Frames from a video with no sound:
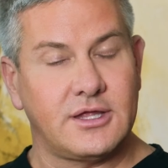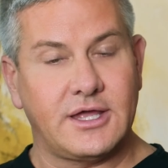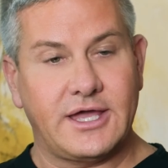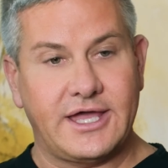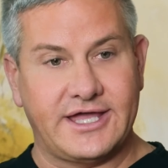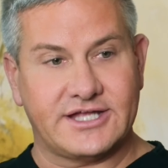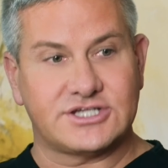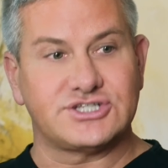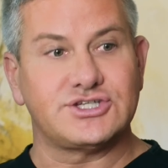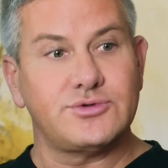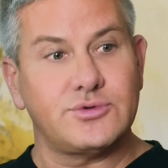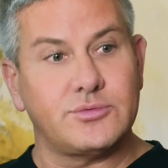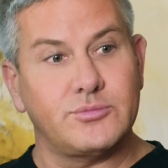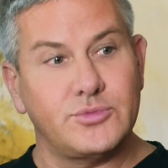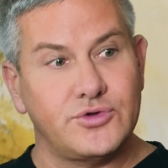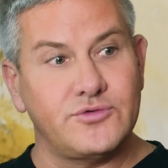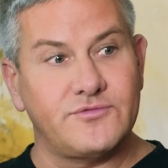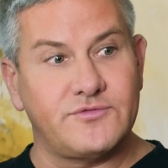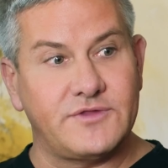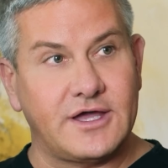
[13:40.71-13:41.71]
actually
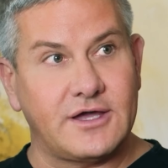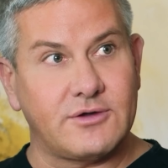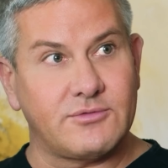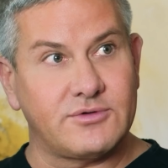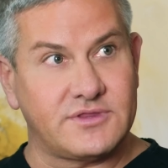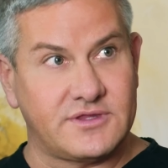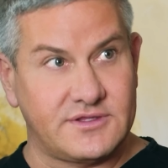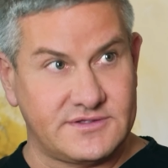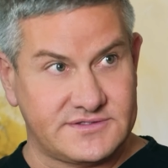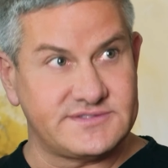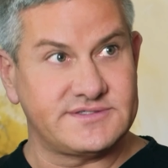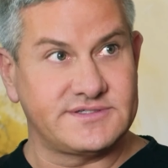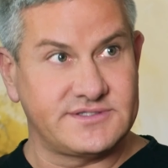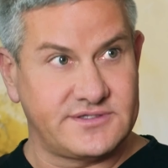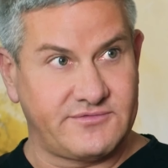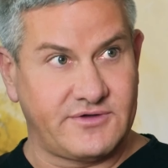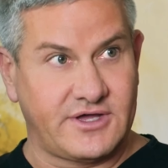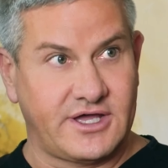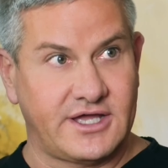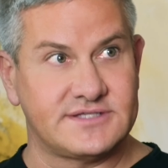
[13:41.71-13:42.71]
remove that with this
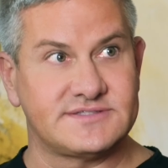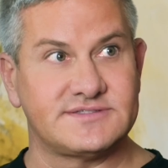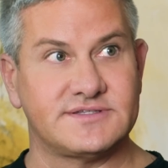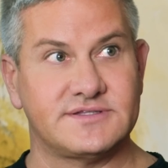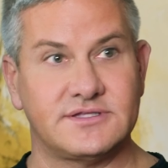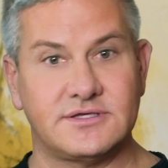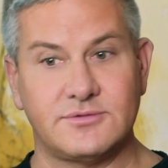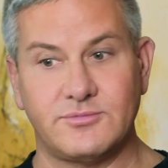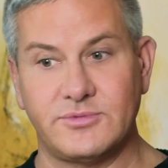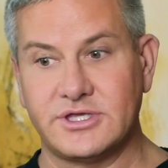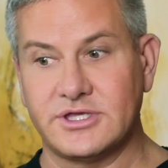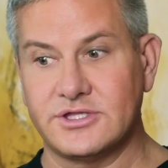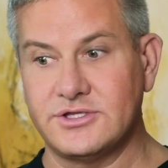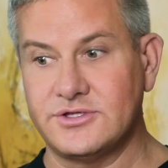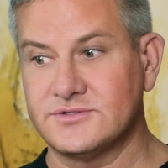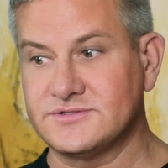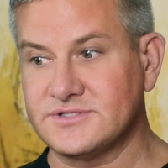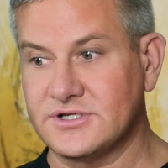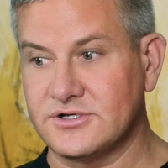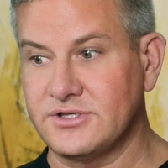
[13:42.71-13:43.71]
device. And then we can
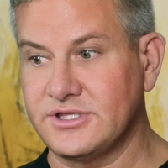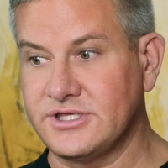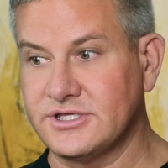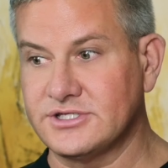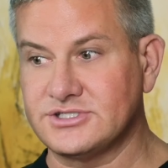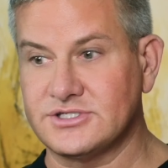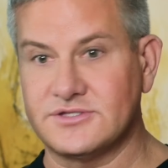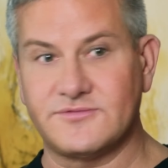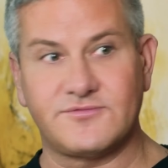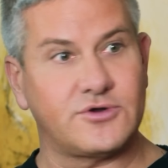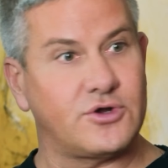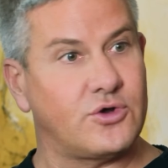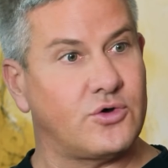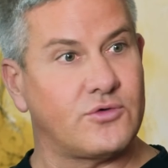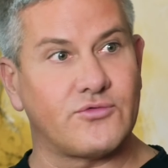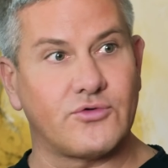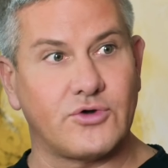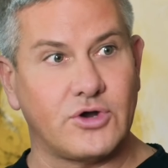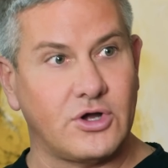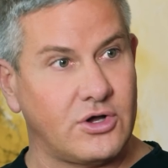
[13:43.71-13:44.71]
use our Neogen for
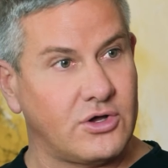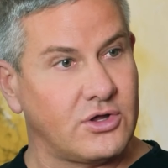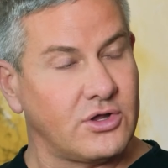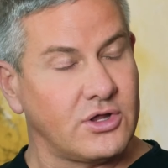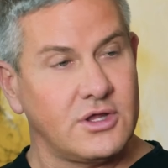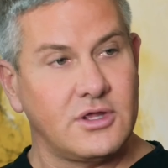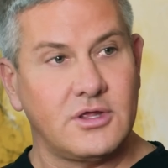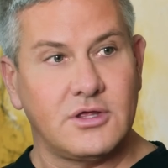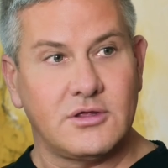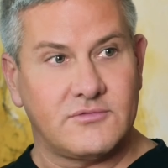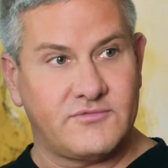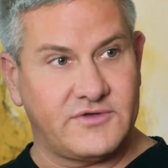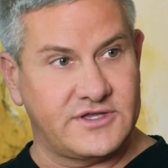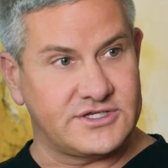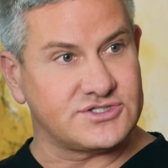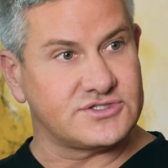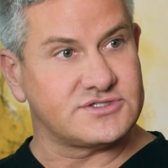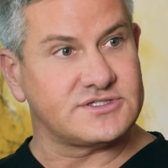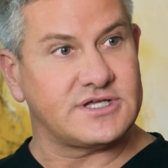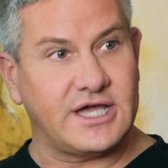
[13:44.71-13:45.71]
overall
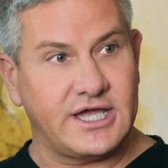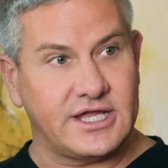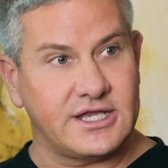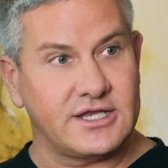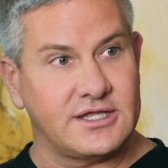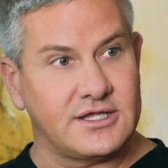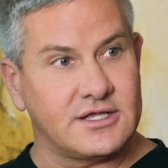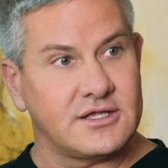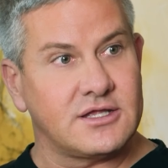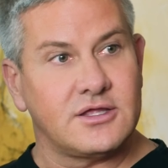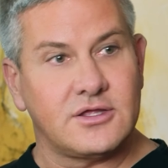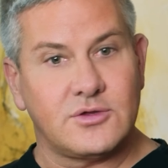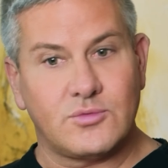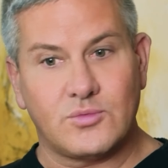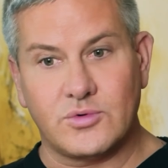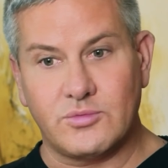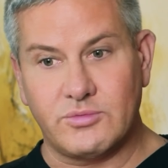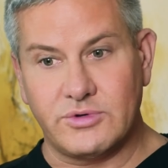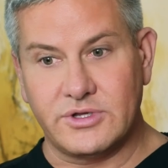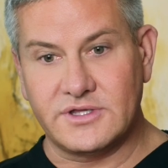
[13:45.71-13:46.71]
facial tightening.
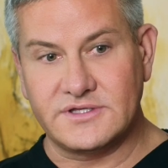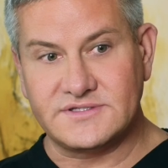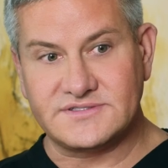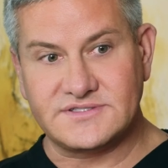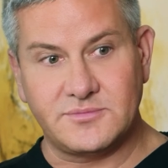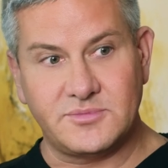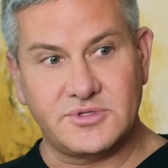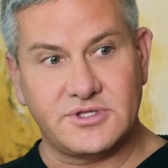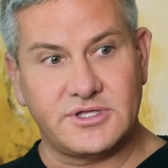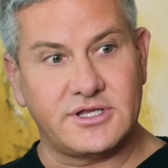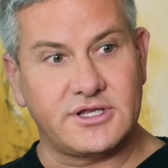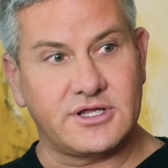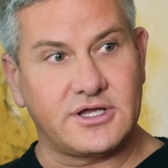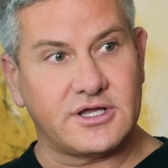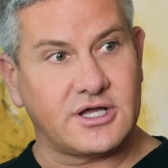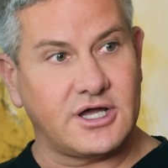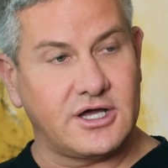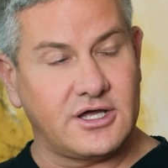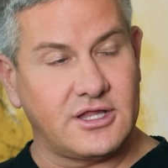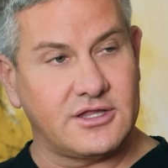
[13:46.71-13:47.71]
We're really stimulating a
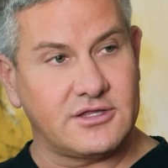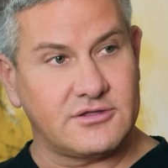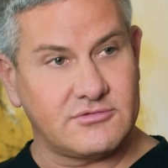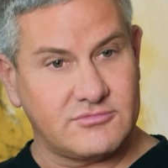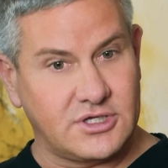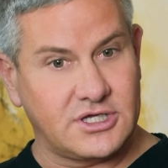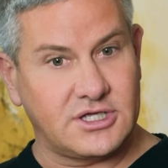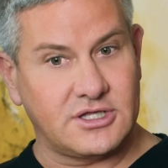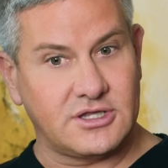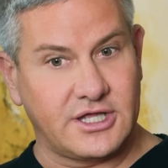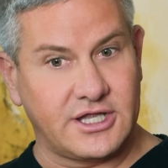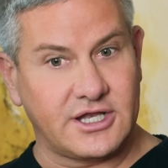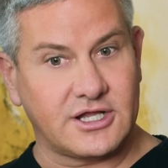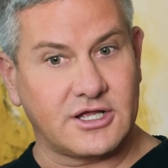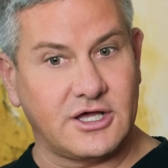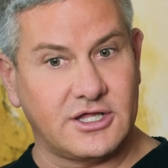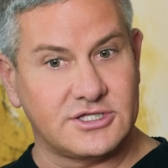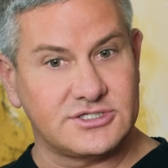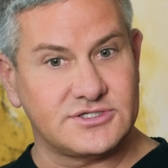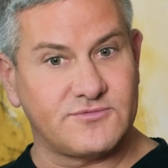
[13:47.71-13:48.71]
lot of
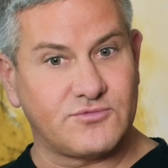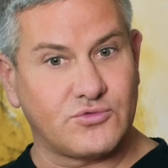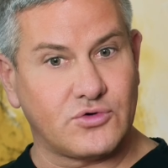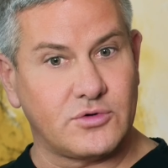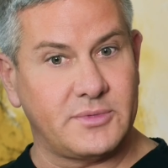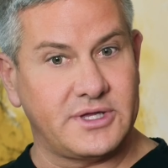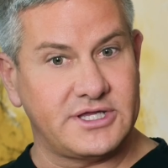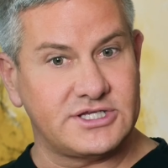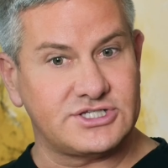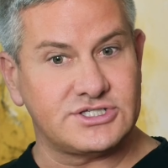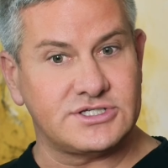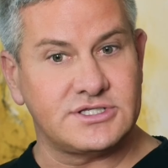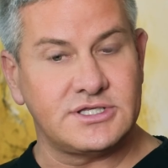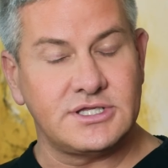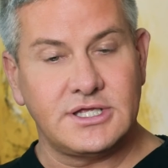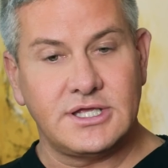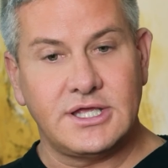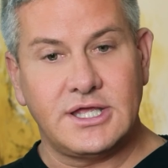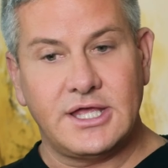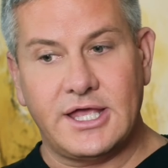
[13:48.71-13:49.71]
collagen formation.
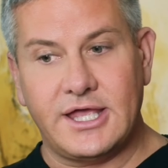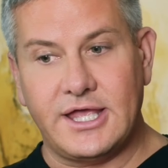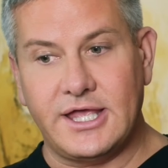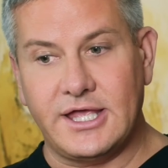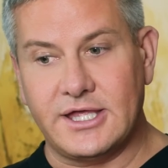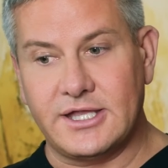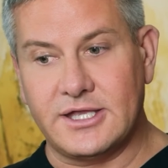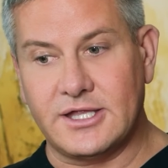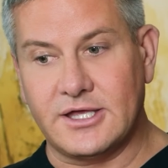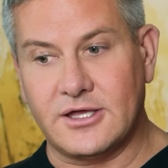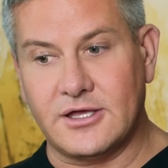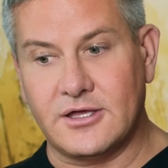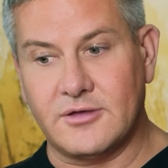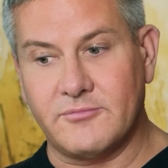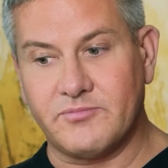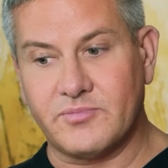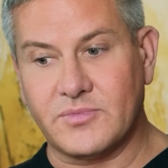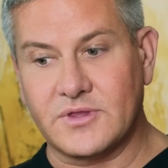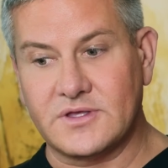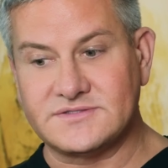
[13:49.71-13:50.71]
And
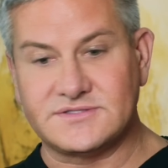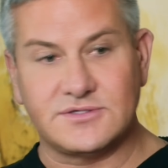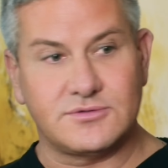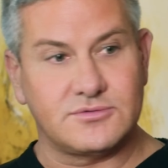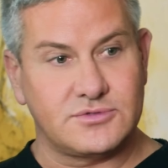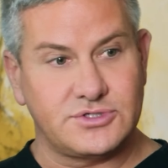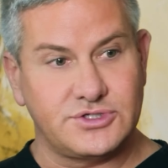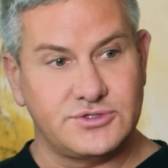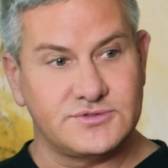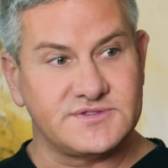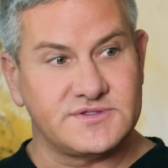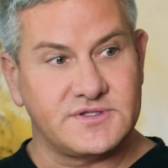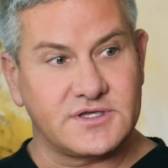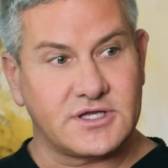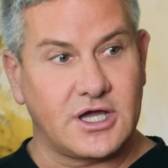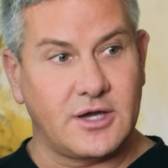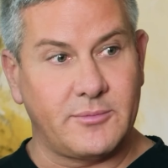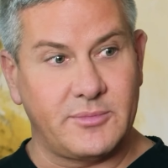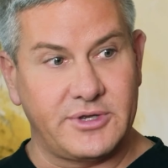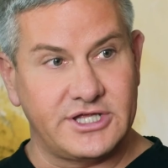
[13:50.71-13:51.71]
so using the
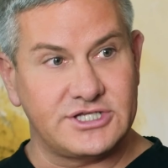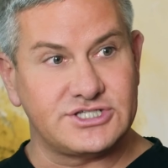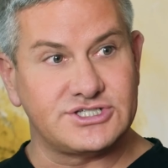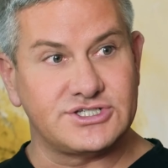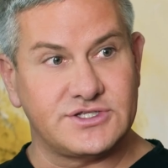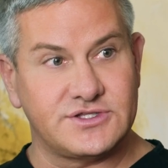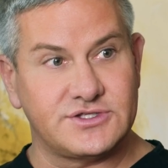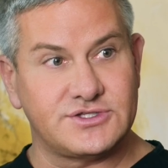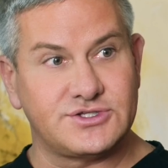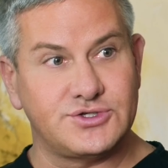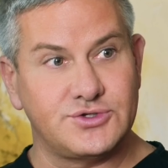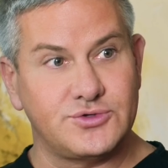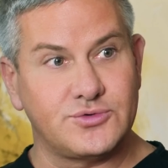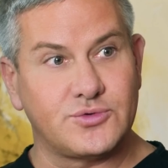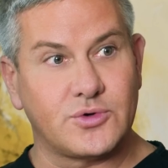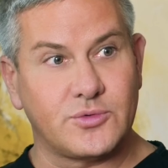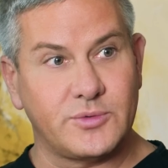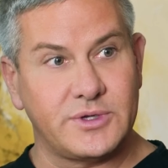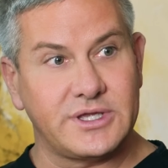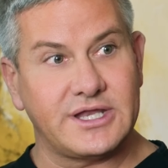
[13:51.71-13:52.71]
combination of the two,
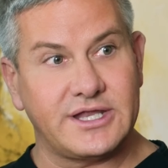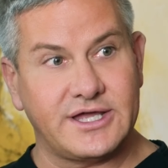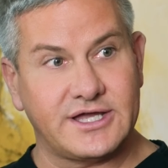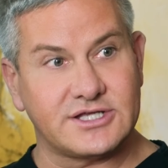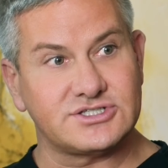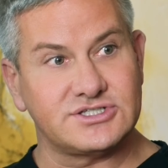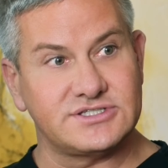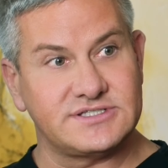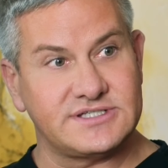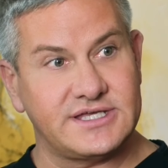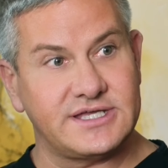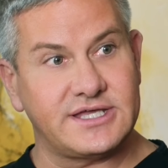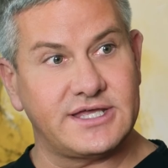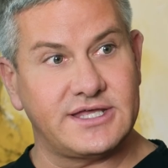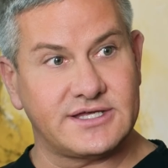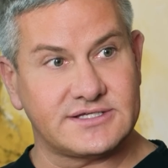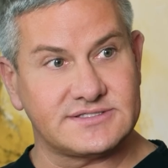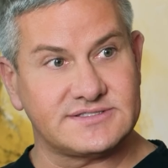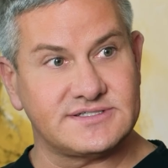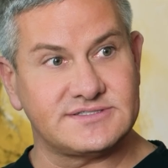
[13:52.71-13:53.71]
where we can actually take
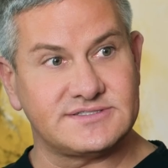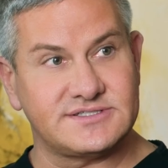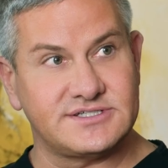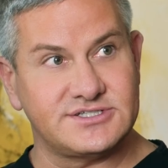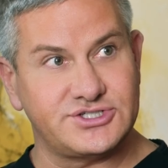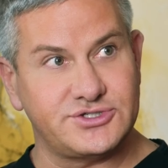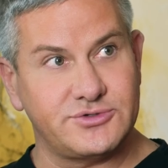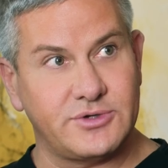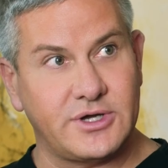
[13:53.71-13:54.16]
excess tissue